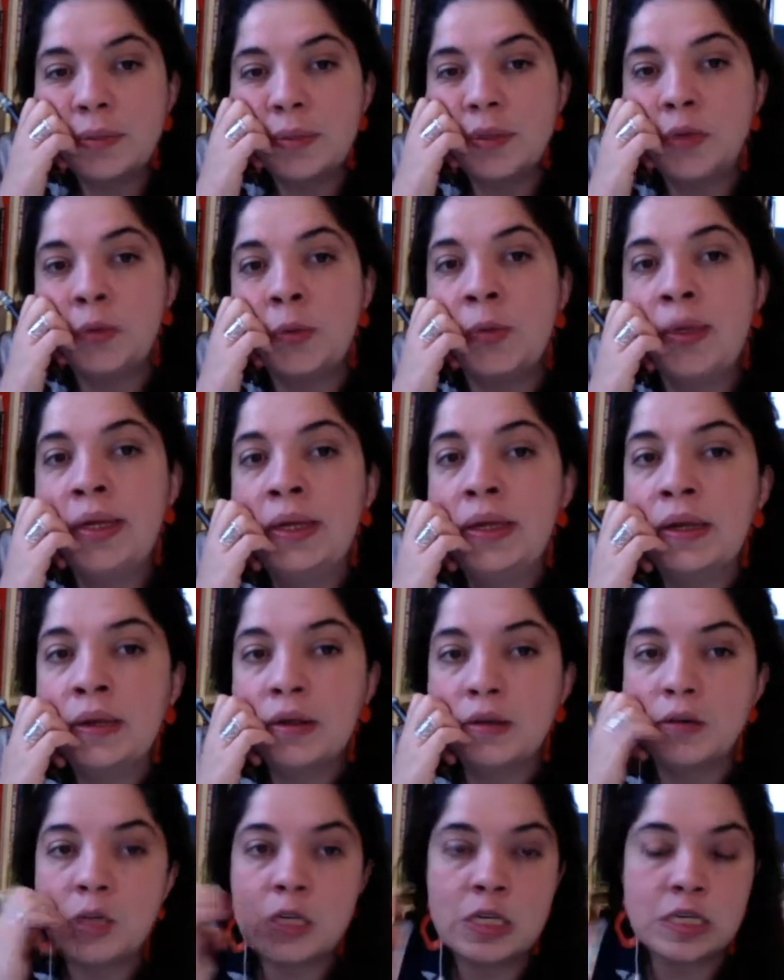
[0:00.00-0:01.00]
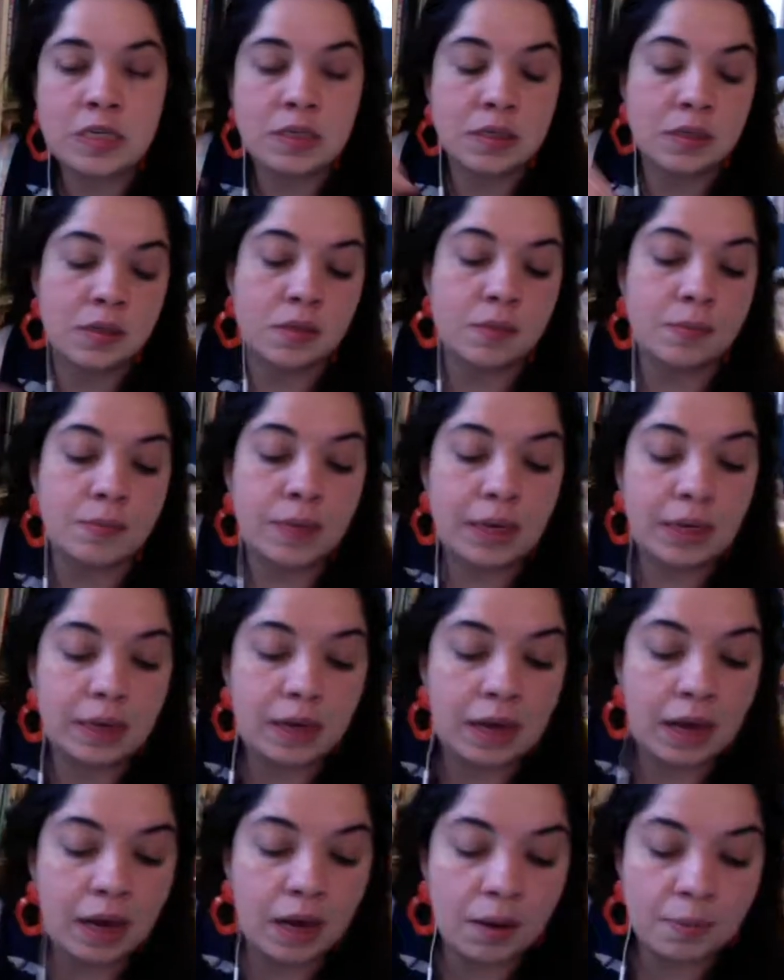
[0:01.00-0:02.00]
between just made it
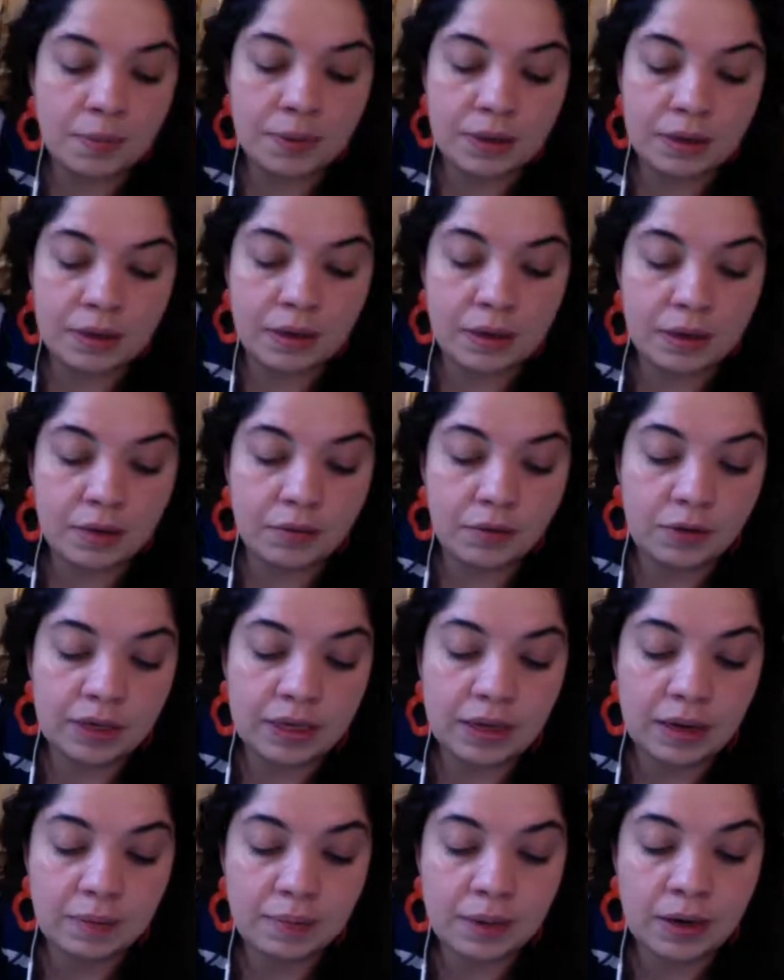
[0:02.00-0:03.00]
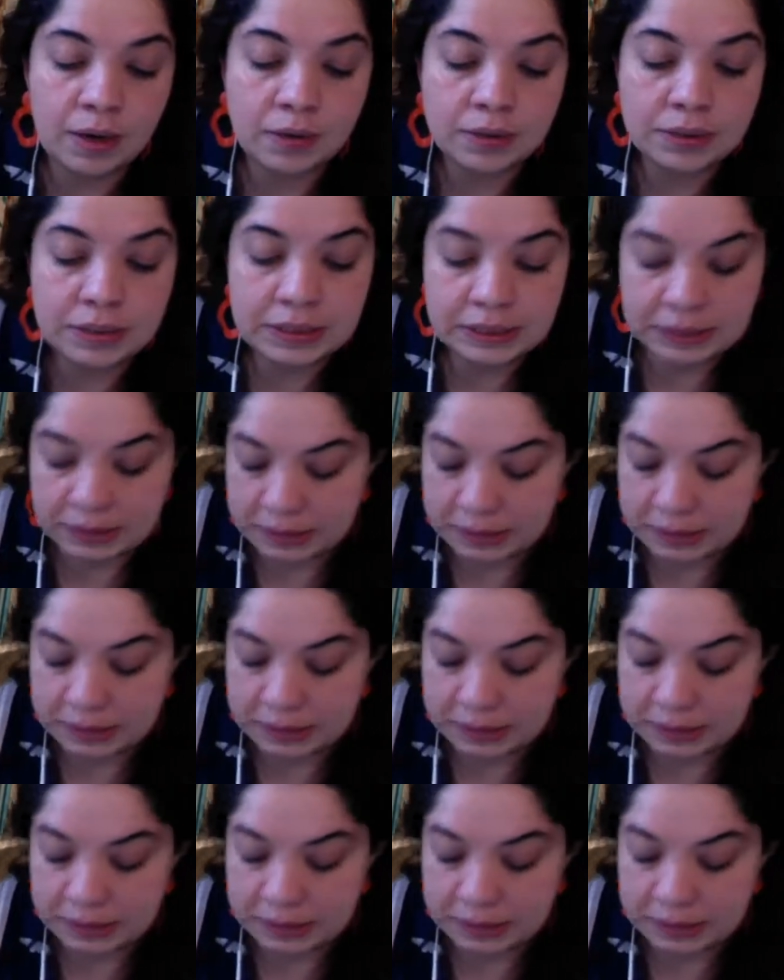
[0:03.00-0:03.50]
up and reading about